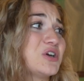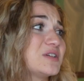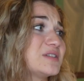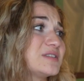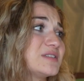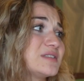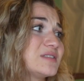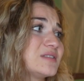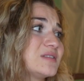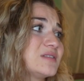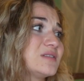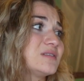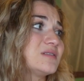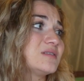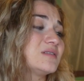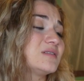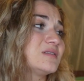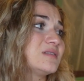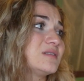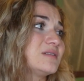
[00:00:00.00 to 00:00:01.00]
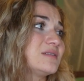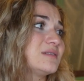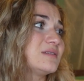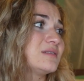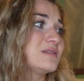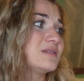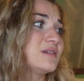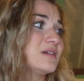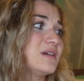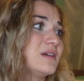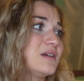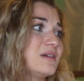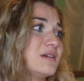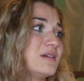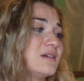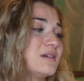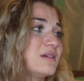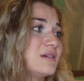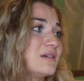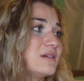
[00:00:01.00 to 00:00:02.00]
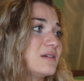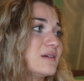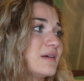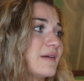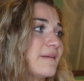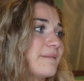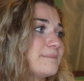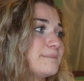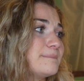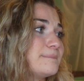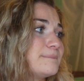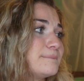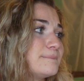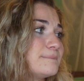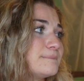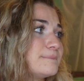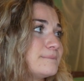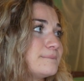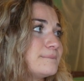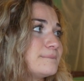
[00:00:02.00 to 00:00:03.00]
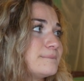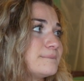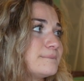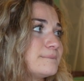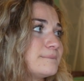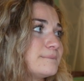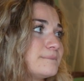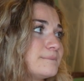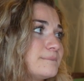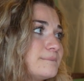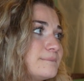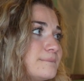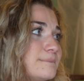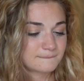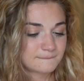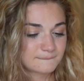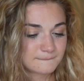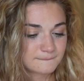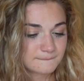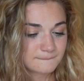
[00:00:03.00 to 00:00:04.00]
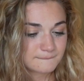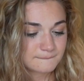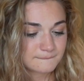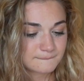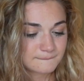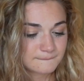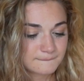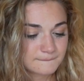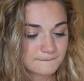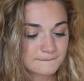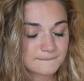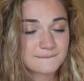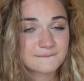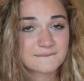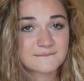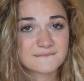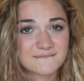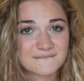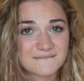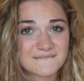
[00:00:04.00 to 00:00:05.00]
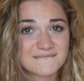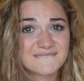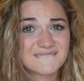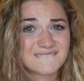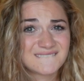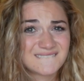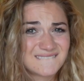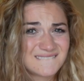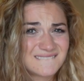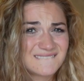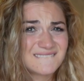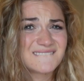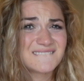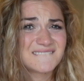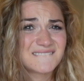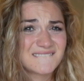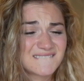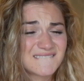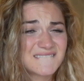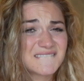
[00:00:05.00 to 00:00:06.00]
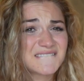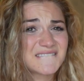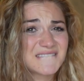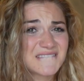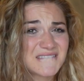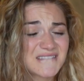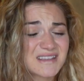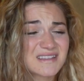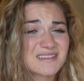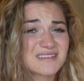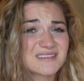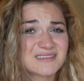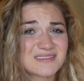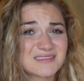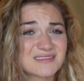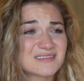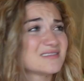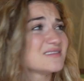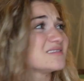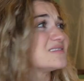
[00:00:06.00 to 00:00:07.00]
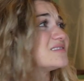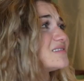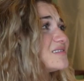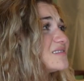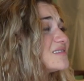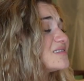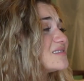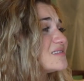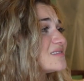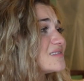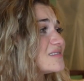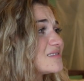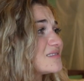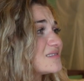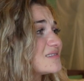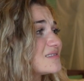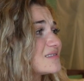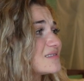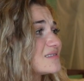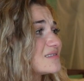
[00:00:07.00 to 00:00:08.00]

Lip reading: [no speech]